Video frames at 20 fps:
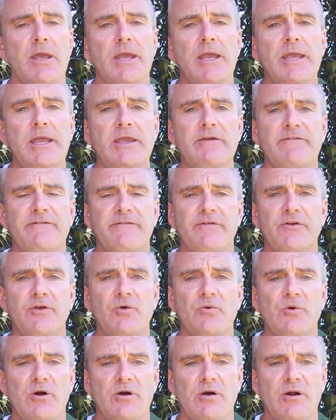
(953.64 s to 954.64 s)
If
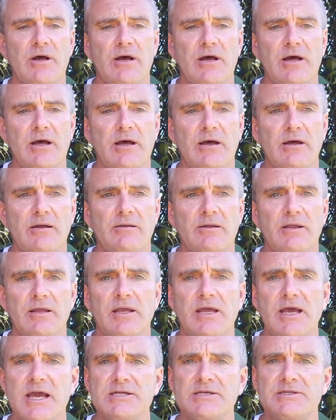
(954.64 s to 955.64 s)
you are
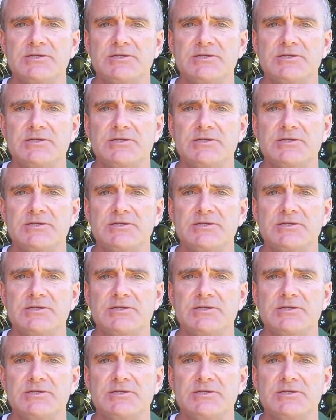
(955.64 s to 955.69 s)
engaging